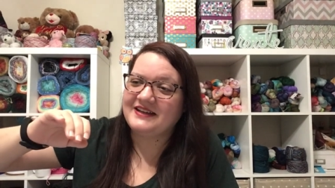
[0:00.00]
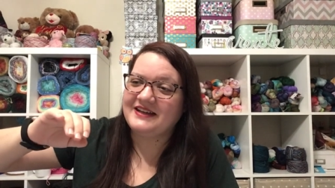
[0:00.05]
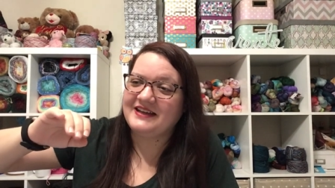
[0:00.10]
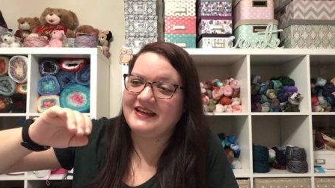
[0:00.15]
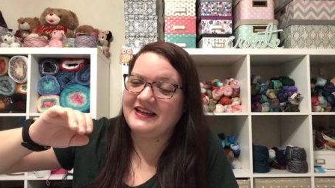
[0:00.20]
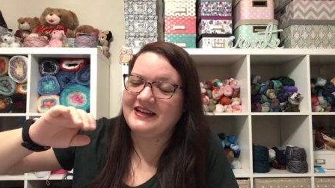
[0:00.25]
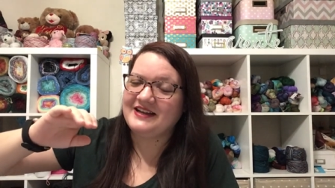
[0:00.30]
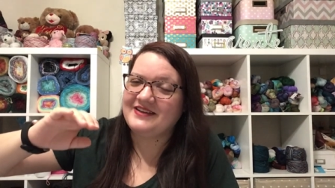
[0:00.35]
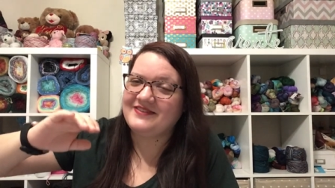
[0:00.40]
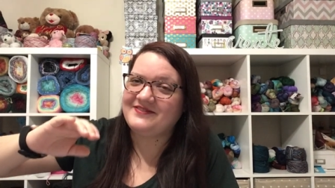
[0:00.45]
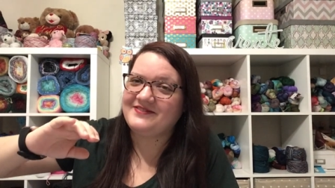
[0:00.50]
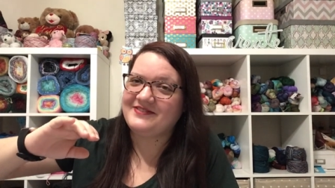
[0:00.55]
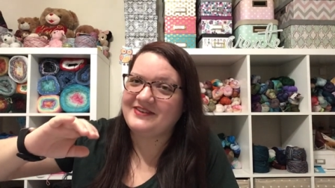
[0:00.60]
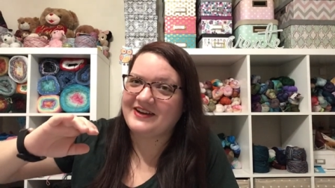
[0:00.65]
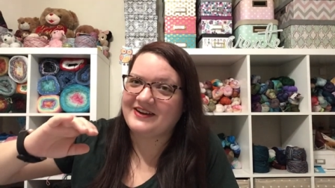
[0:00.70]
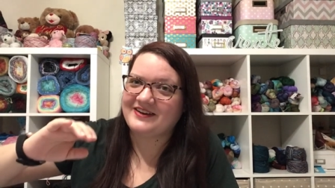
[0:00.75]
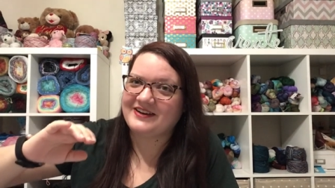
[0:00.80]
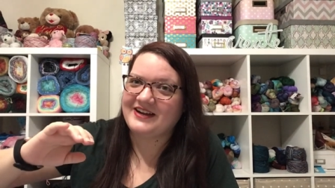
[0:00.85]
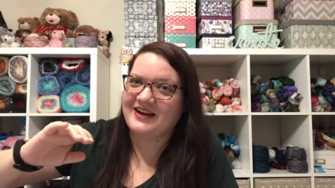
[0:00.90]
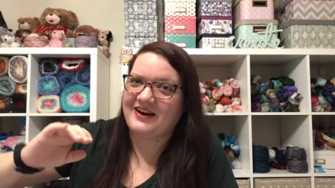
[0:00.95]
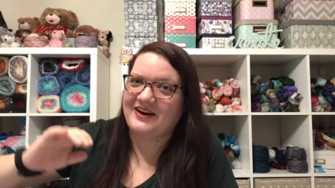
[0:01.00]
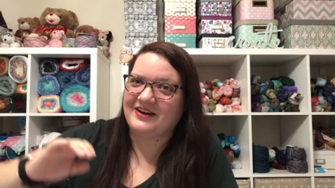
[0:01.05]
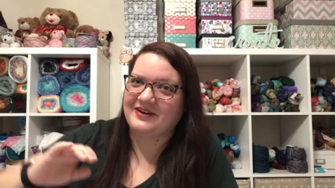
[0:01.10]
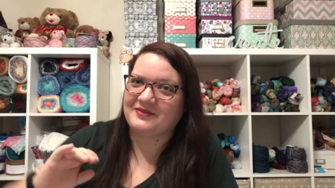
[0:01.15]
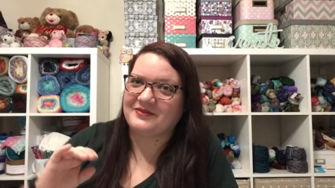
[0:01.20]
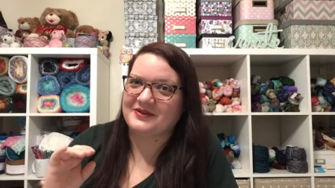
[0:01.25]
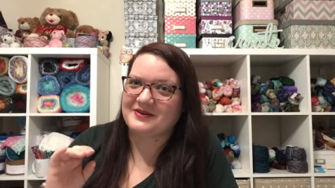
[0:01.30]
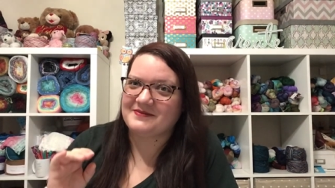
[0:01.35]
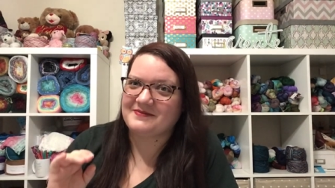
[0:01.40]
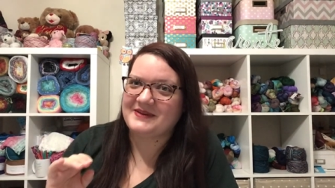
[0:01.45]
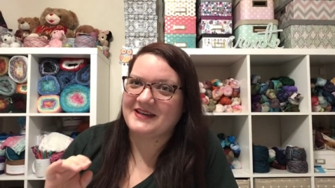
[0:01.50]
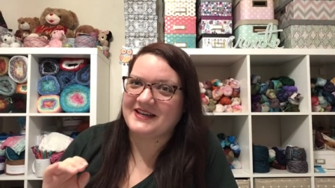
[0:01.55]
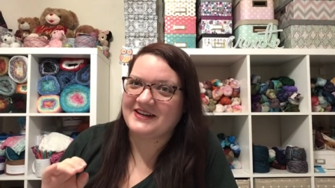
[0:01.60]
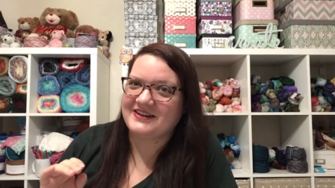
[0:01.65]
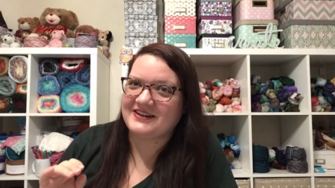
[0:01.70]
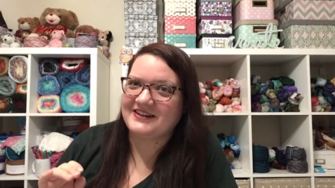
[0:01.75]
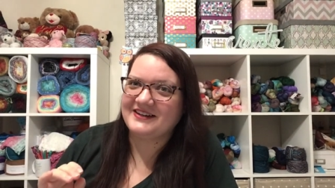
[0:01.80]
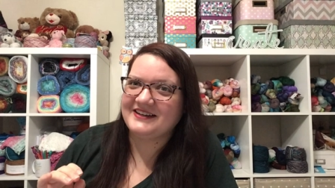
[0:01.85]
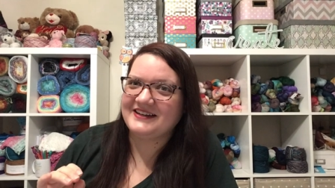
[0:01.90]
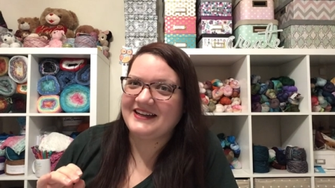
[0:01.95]
in a very awkward
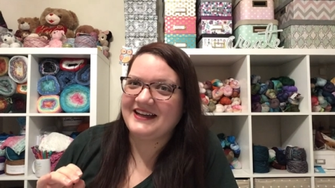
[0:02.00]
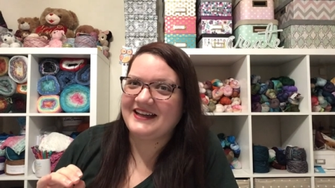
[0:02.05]
manner.